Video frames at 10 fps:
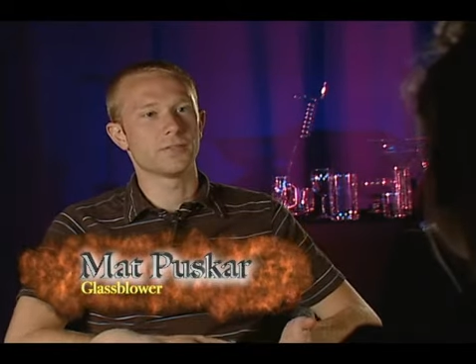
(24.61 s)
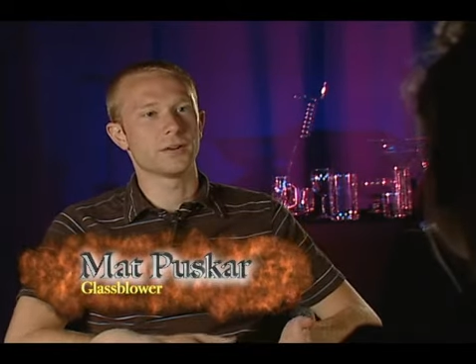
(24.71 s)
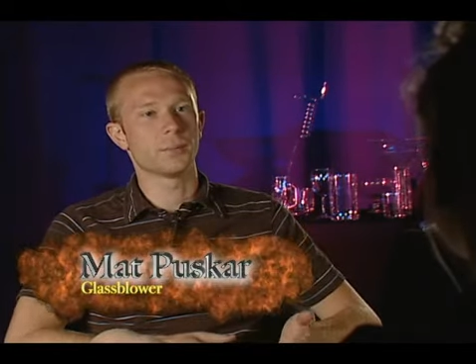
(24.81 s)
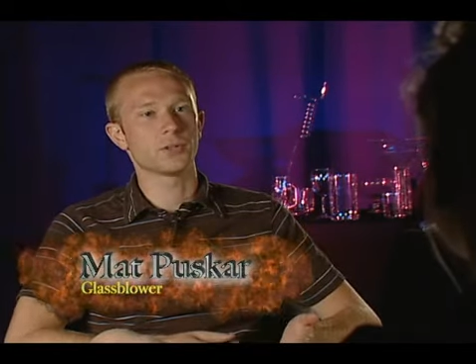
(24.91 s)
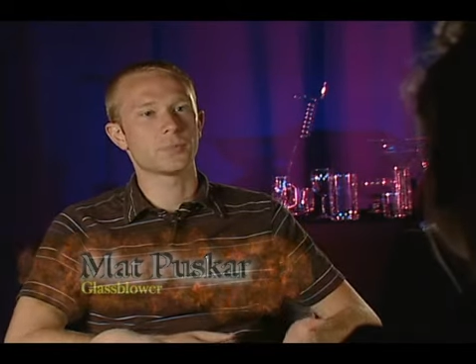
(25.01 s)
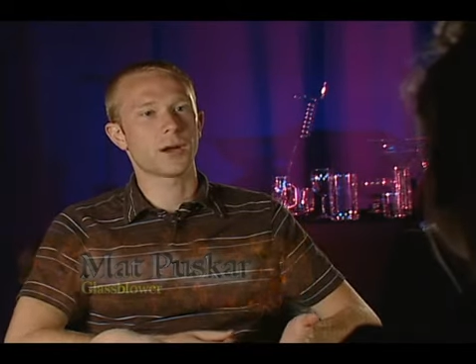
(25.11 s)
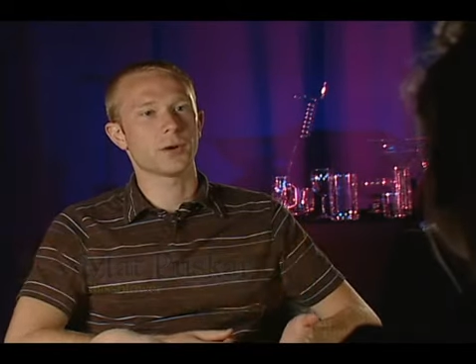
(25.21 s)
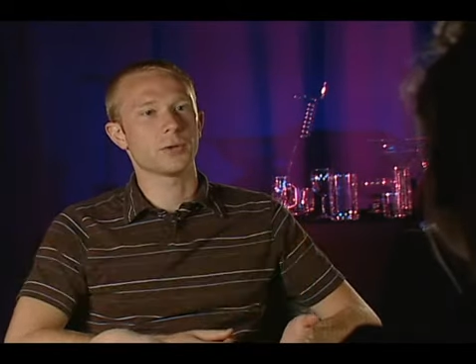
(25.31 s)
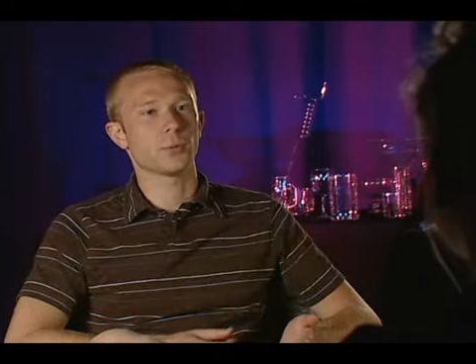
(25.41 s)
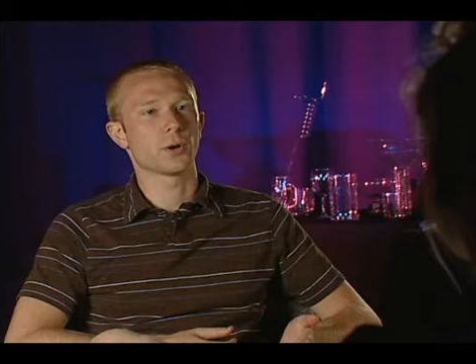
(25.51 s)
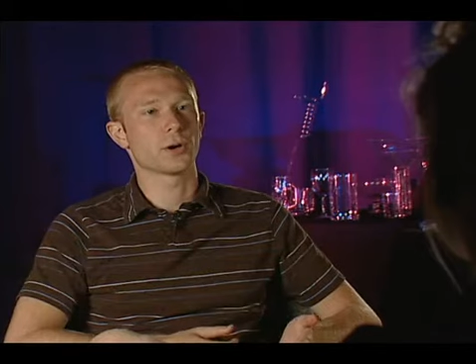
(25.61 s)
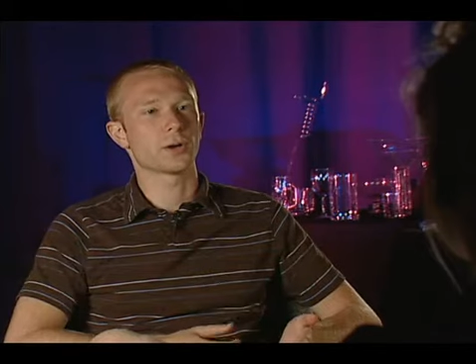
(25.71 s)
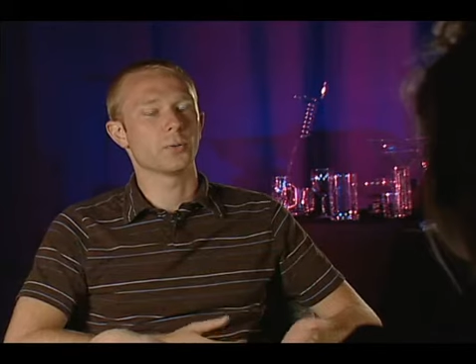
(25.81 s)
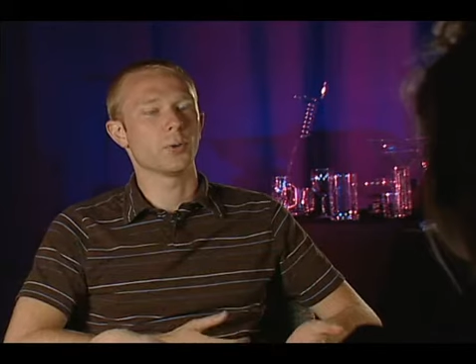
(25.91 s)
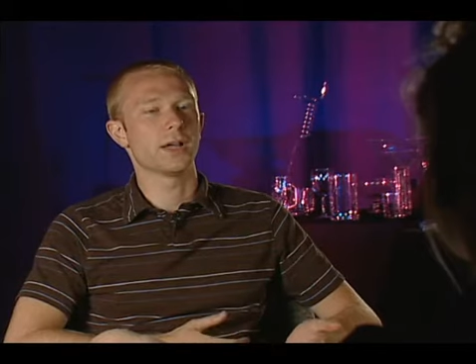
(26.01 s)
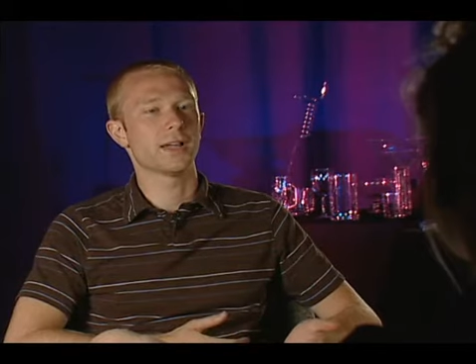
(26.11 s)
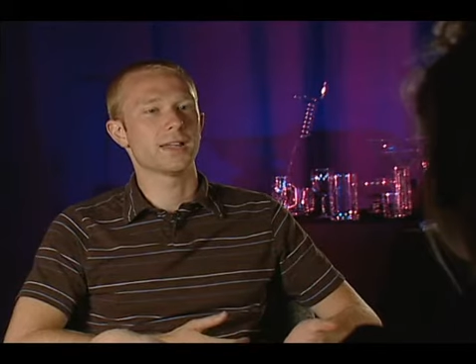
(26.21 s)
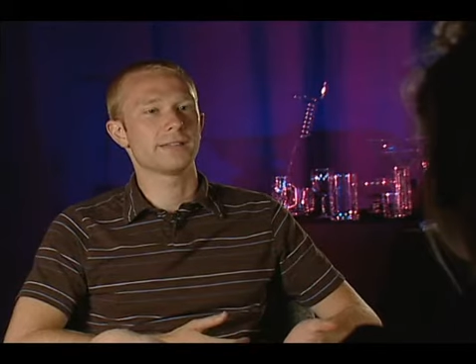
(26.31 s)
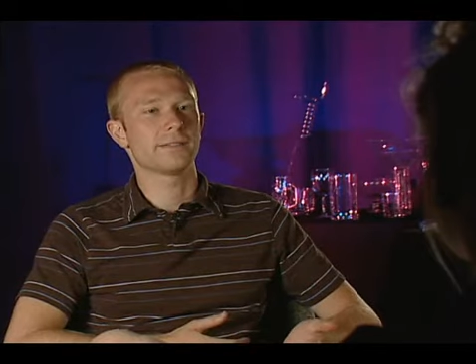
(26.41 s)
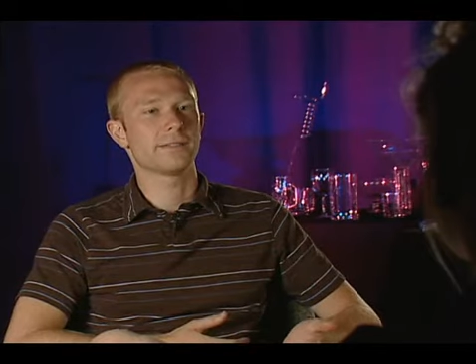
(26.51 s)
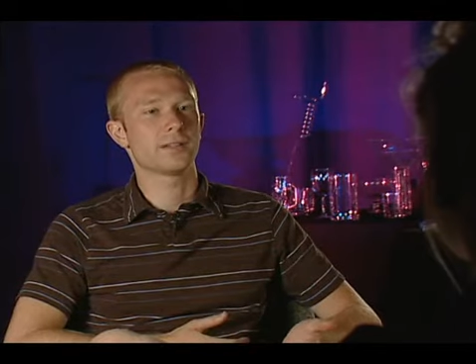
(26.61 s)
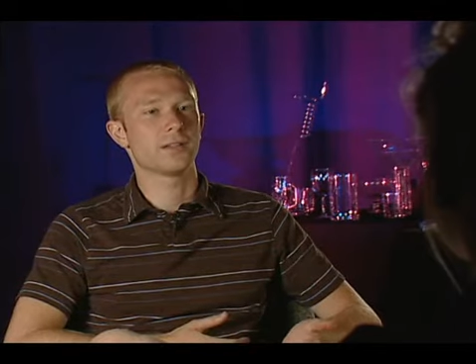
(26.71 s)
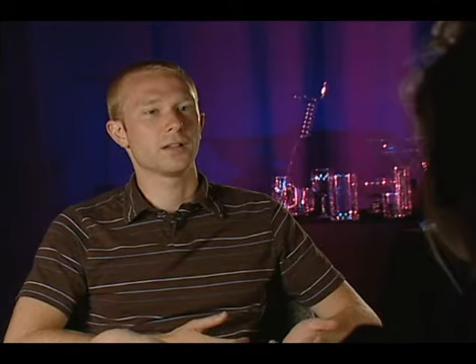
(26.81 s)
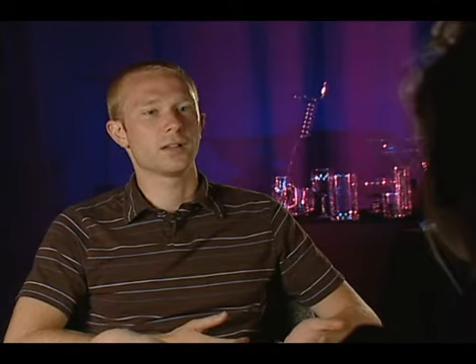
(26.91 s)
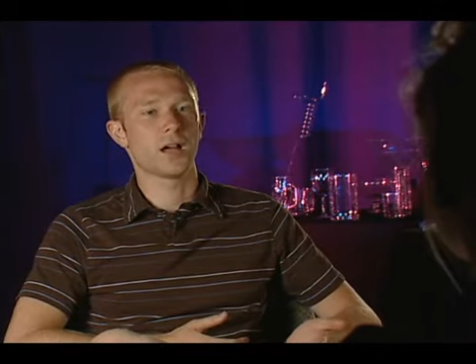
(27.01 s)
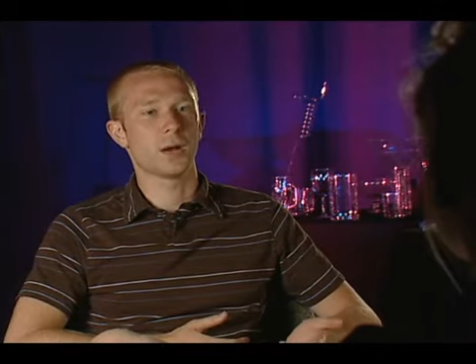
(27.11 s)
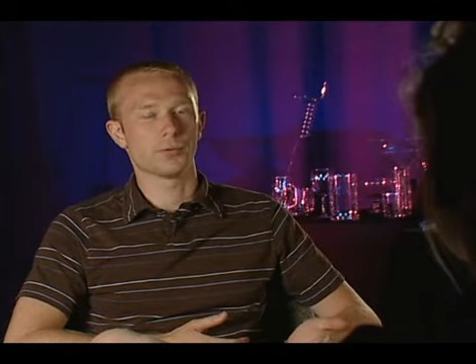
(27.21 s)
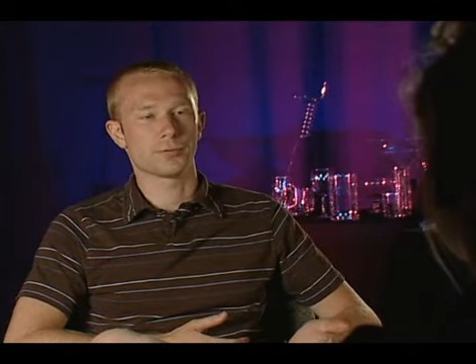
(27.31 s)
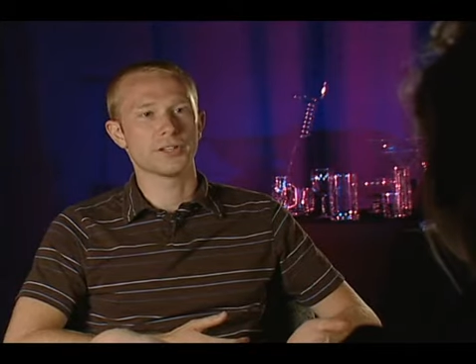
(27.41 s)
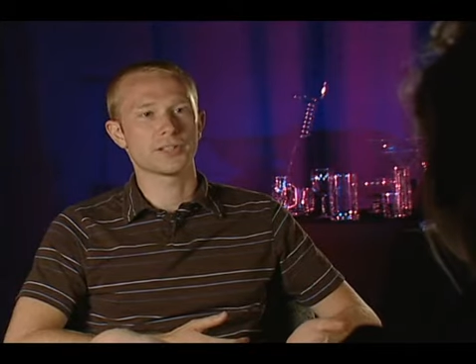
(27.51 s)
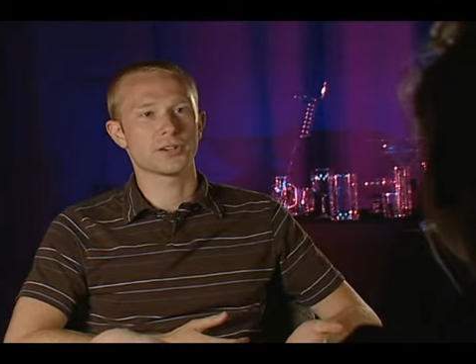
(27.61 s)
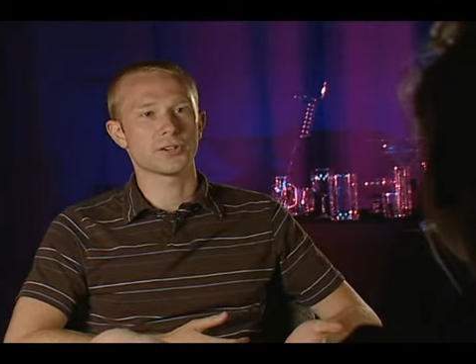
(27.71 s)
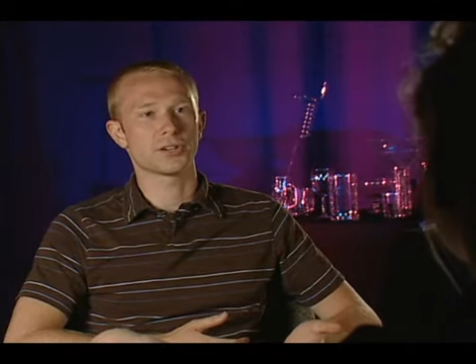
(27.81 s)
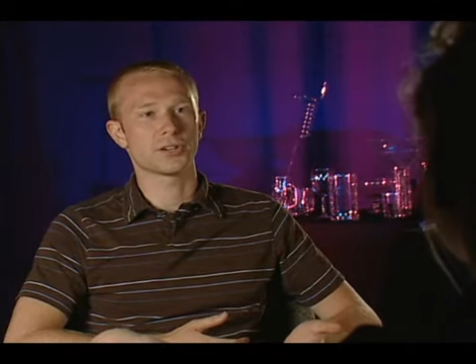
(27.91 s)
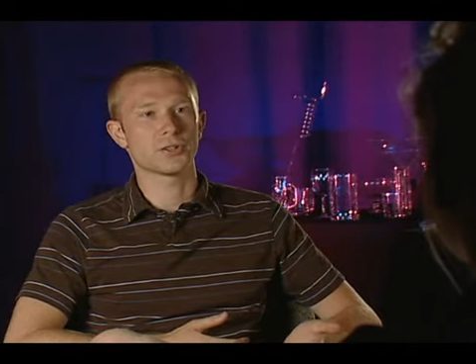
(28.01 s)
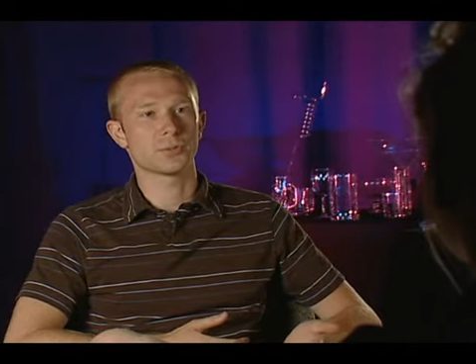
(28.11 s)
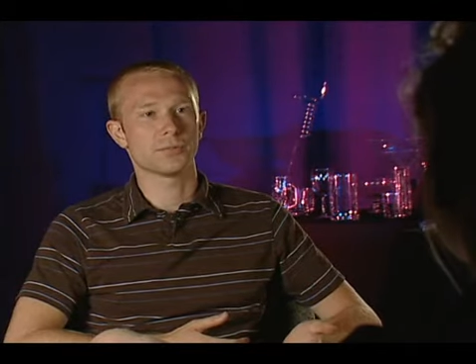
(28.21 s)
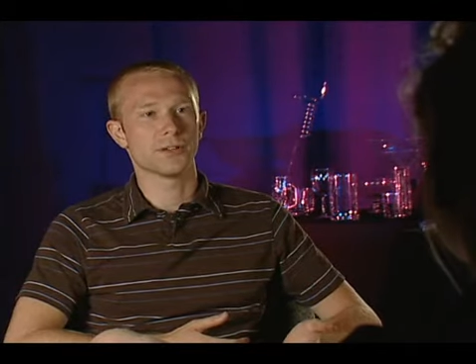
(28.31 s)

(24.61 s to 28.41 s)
For the most part, we work with researchers,